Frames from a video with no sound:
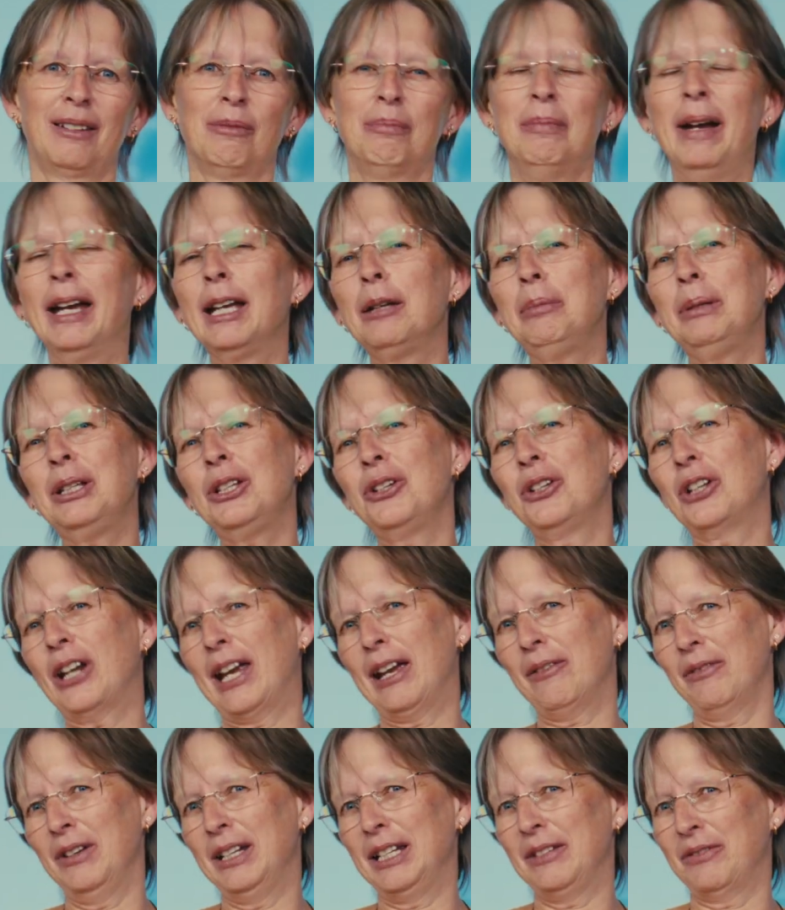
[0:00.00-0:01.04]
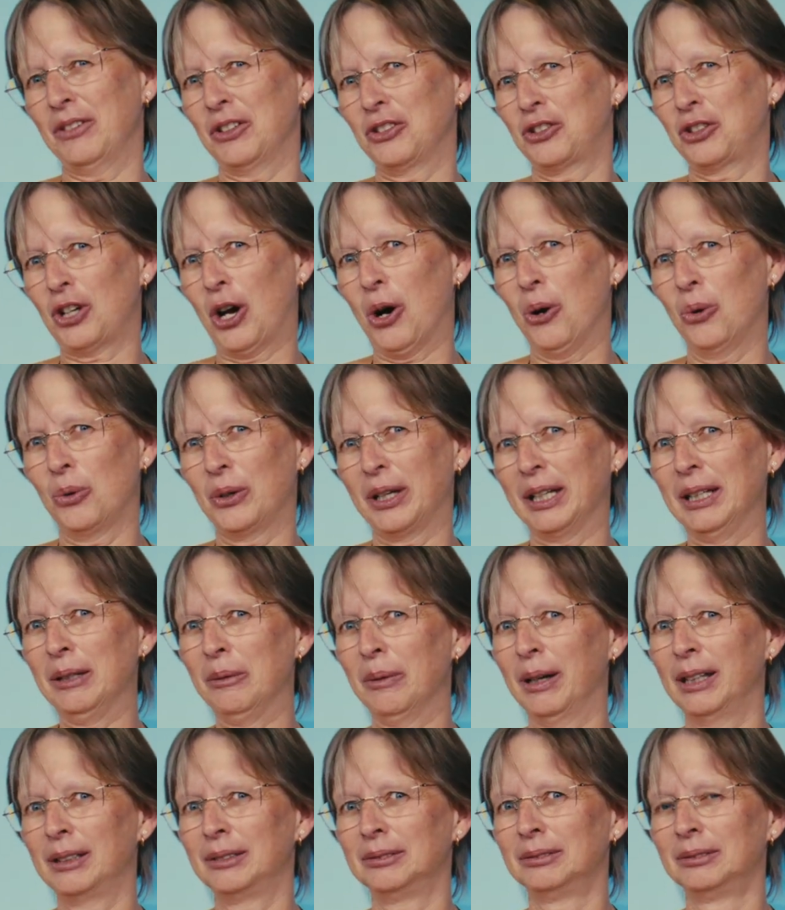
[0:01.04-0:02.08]
Maybe you haven't even told
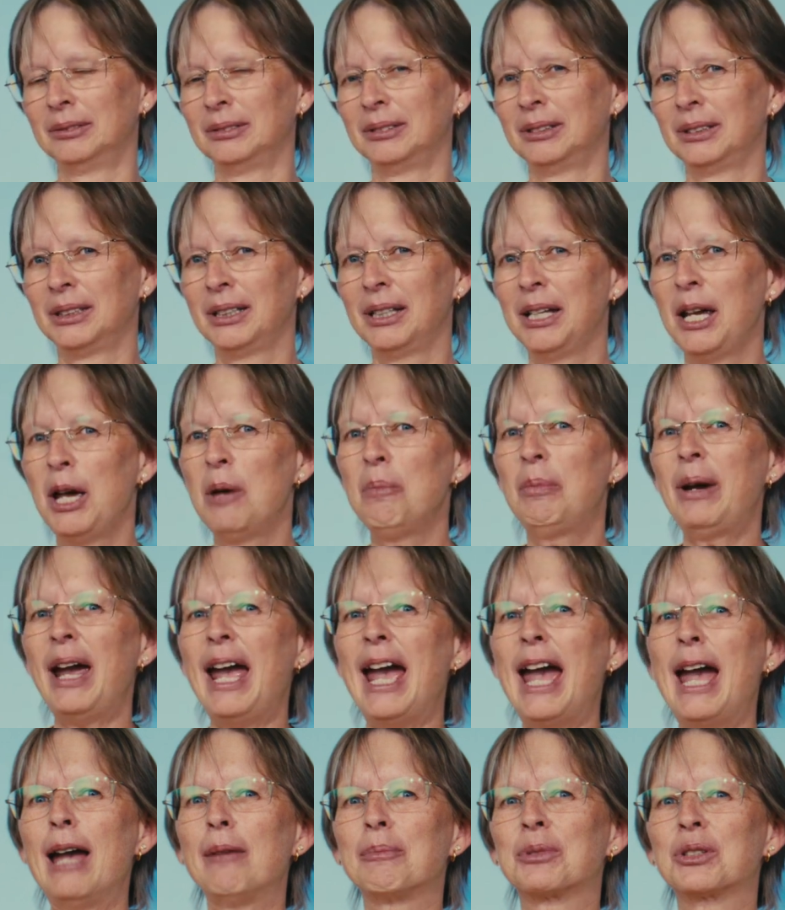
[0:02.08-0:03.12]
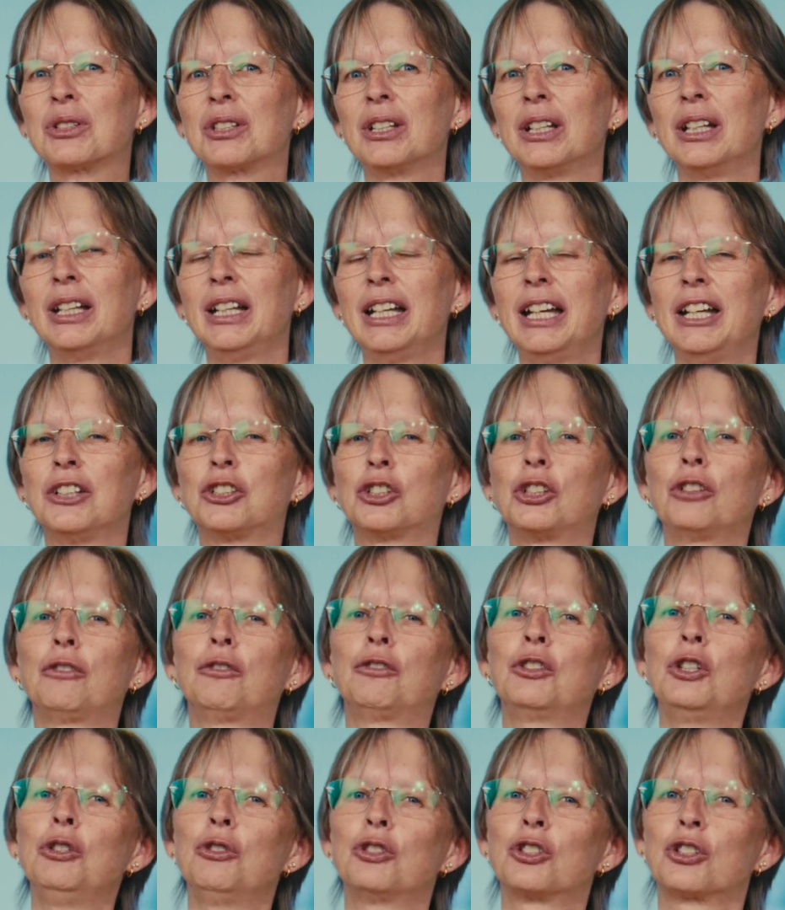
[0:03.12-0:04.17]
anyone. Perhaps it's a
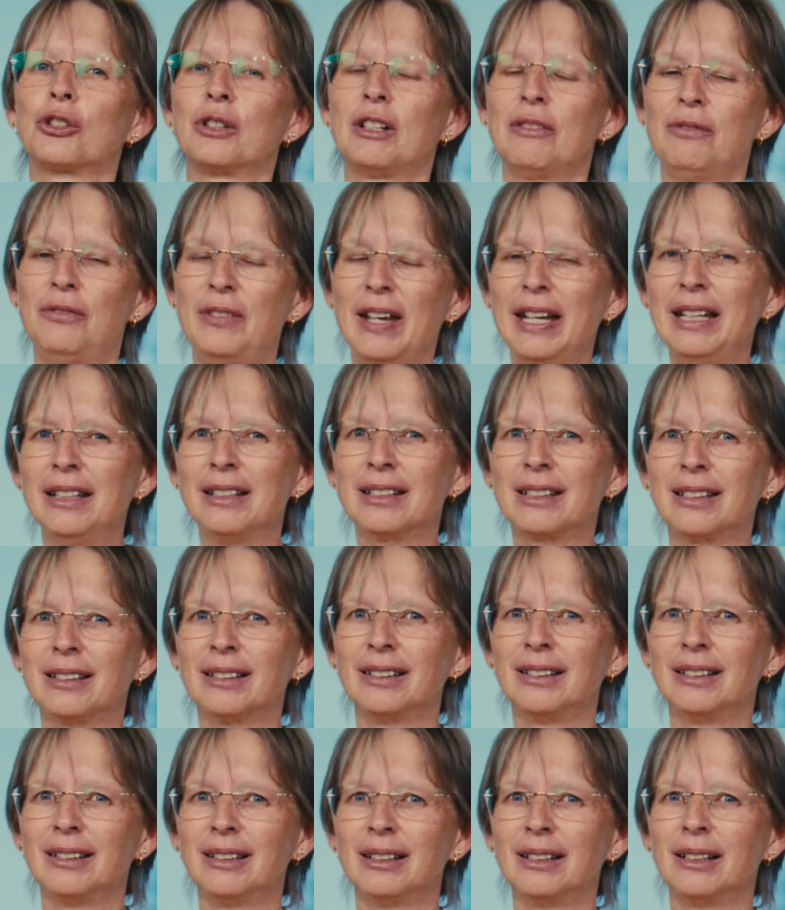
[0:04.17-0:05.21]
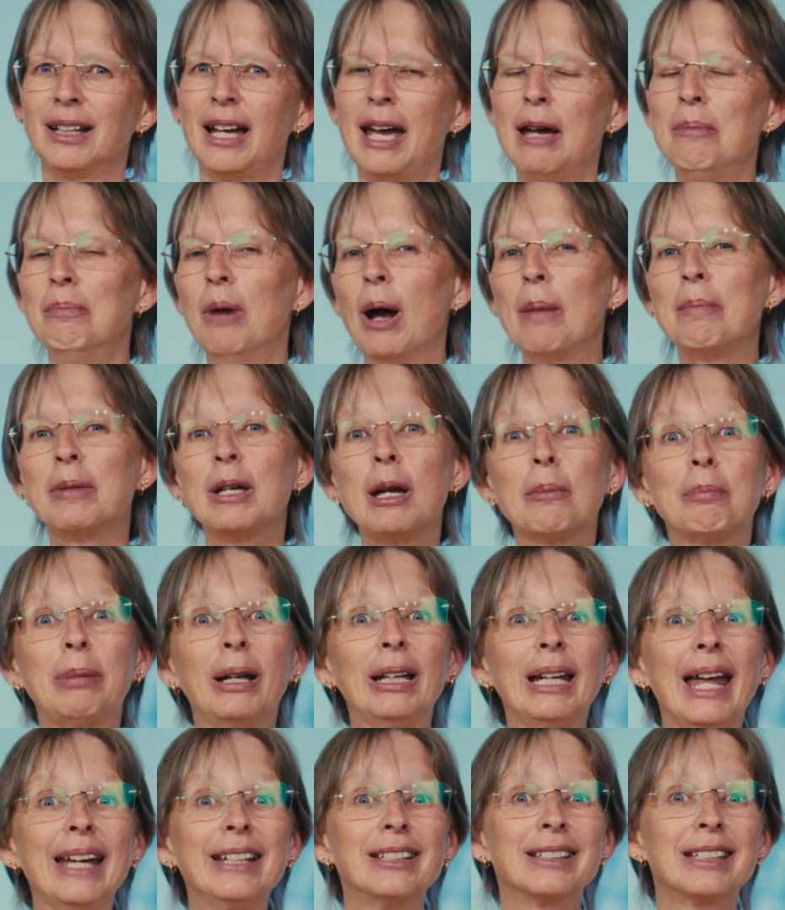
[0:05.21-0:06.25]
future event. It might be a
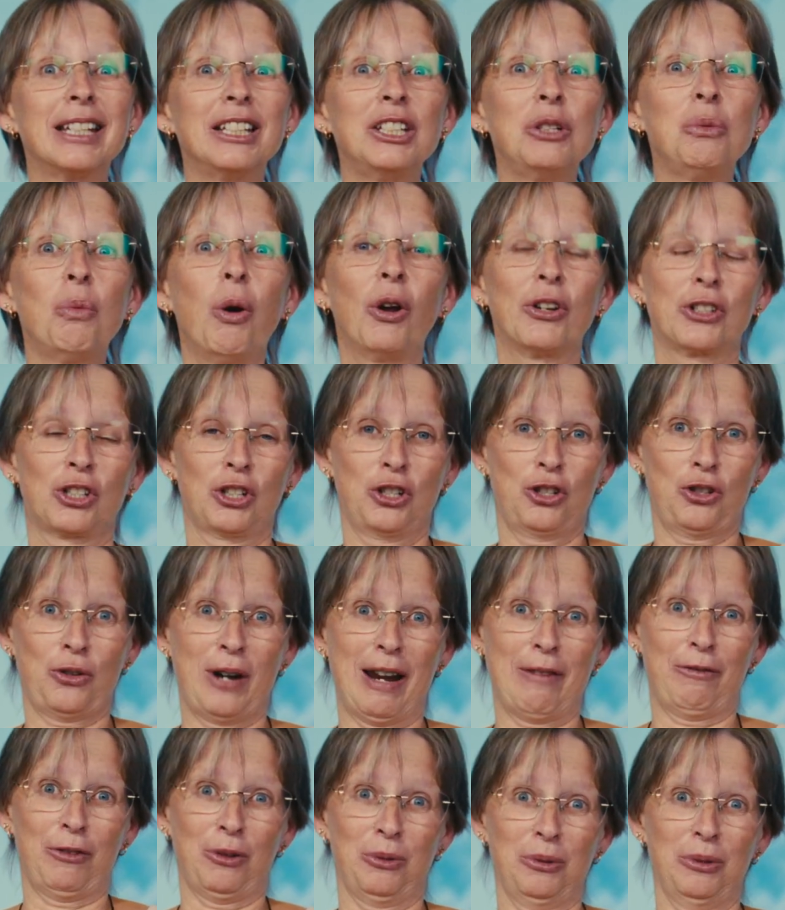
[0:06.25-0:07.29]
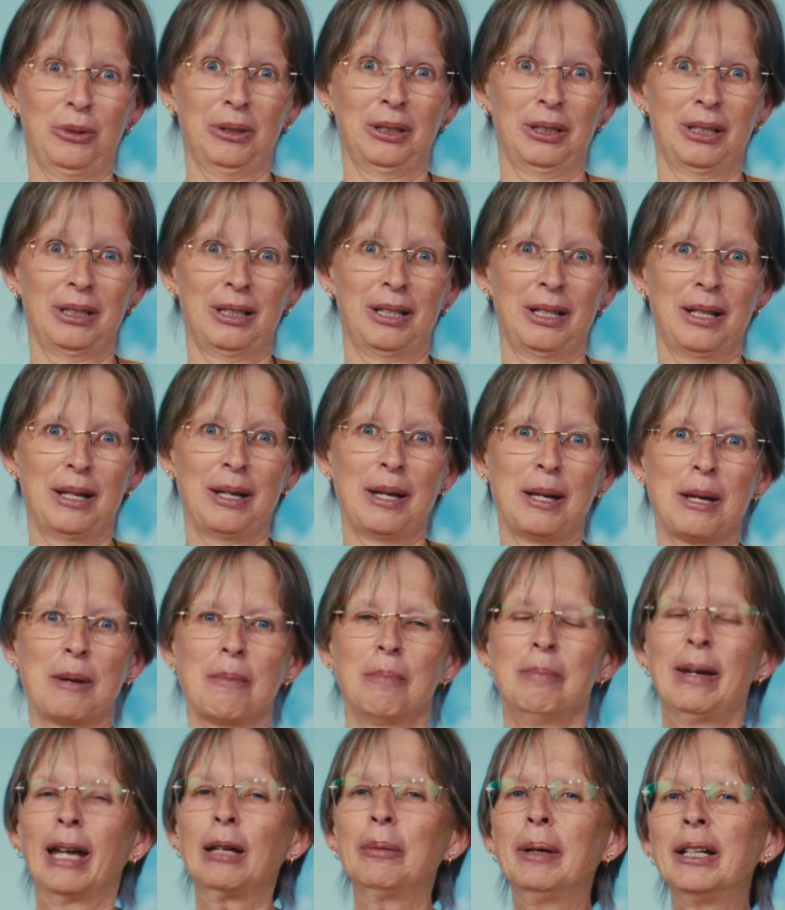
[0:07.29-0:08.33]
place that you want to travel.
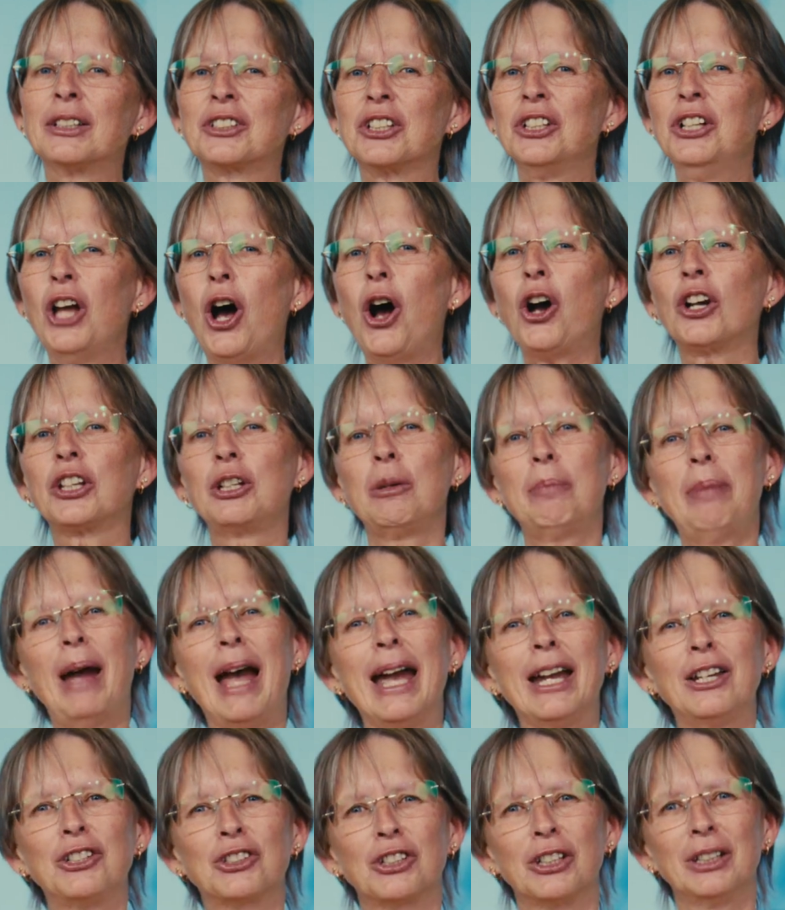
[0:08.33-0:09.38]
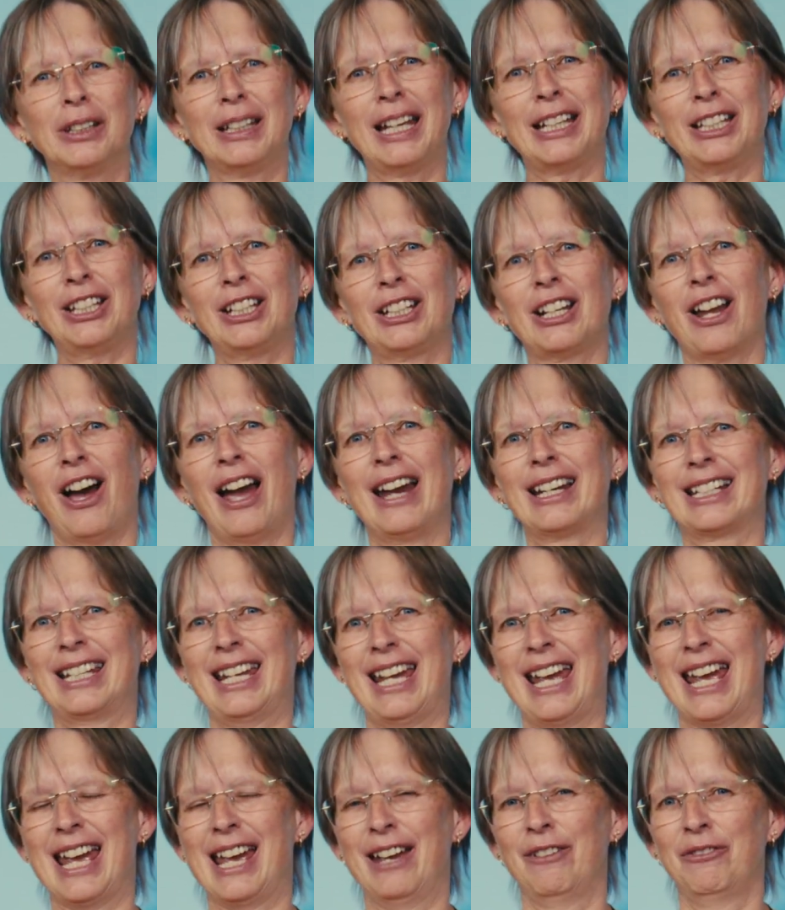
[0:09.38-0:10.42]
Maybe it's an occupation that you'd like to
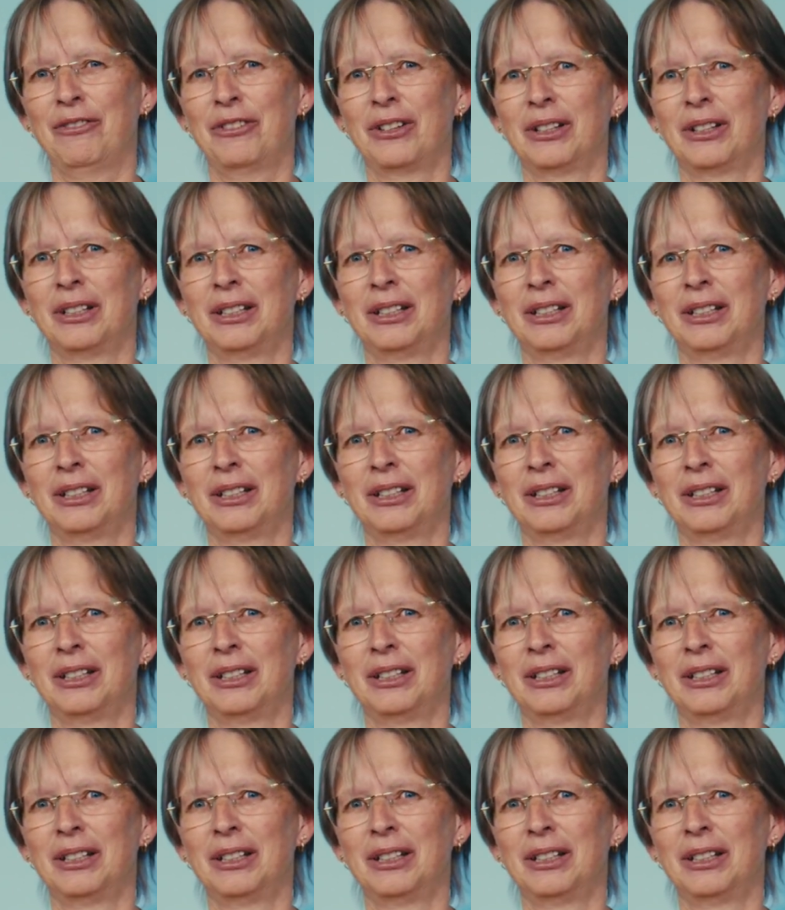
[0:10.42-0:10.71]
have.